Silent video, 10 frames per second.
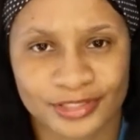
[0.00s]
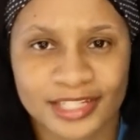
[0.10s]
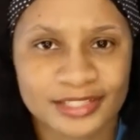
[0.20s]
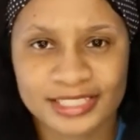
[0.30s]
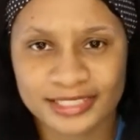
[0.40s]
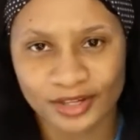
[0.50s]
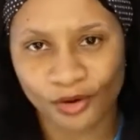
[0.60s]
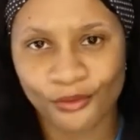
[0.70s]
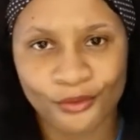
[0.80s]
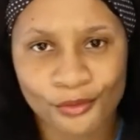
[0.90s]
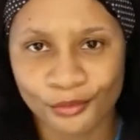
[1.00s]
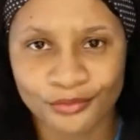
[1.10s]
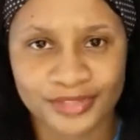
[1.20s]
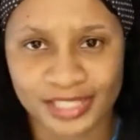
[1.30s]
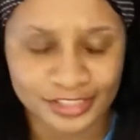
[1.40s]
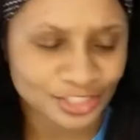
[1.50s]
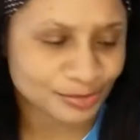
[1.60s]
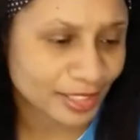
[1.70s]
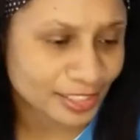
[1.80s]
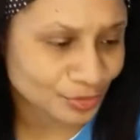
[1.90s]
They didn't need the whole thing, just
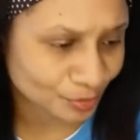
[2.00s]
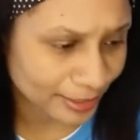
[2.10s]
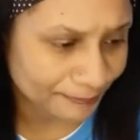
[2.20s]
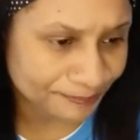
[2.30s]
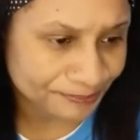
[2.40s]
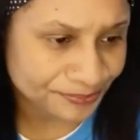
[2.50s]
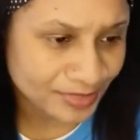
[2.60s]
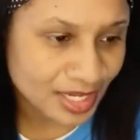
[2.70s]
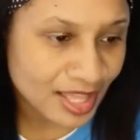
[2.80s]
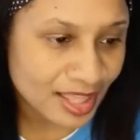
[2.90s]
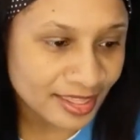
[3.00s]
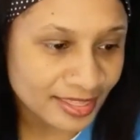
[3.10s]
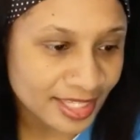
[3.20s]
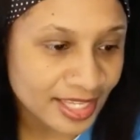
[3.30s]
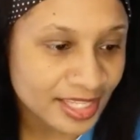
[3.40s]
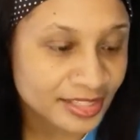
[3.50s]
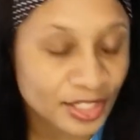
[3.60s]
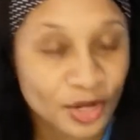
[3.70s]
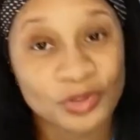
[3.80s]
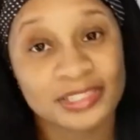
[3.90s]
page 1. Then
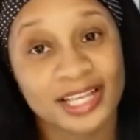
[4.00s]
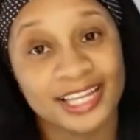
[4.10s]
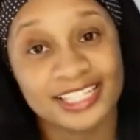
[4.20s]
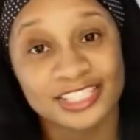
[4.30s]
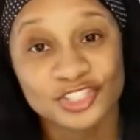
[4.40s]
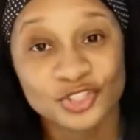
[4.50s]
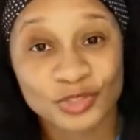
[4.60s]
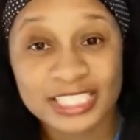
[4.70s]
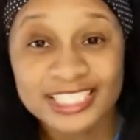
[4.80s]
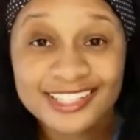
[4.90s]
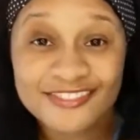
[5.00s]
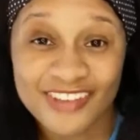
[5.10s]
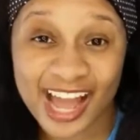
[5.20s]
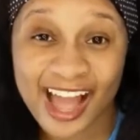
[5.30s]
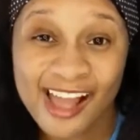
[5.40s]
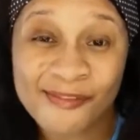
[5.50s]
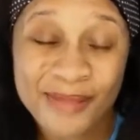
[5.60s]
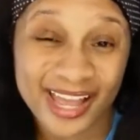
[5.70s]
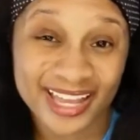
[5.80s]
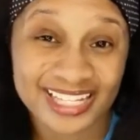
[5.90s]
there was a
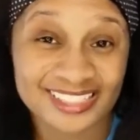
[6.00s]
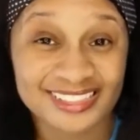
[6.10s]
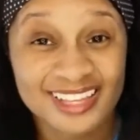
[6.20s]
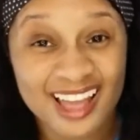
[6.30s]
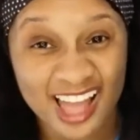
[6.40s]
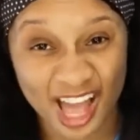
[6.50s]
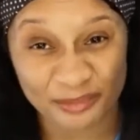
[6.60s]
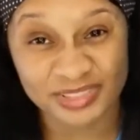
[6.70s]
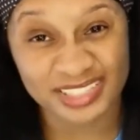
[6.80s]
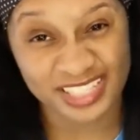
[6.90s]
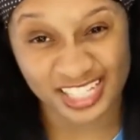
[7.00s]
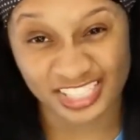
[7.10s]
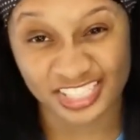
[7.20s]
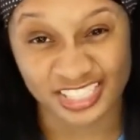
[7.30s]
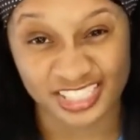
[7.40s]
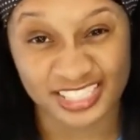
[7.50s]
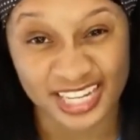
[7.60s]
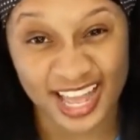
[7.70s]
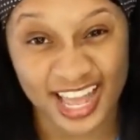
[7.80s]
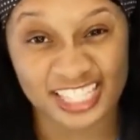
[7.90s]
25-page application that
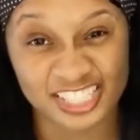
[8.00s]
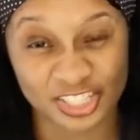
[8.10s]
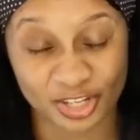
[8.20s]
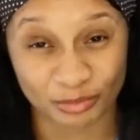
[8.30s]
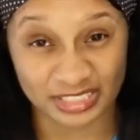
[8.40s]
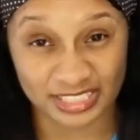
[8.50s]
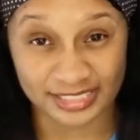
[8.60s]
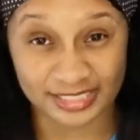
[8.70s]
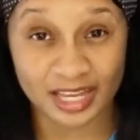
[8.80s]
I had to complete.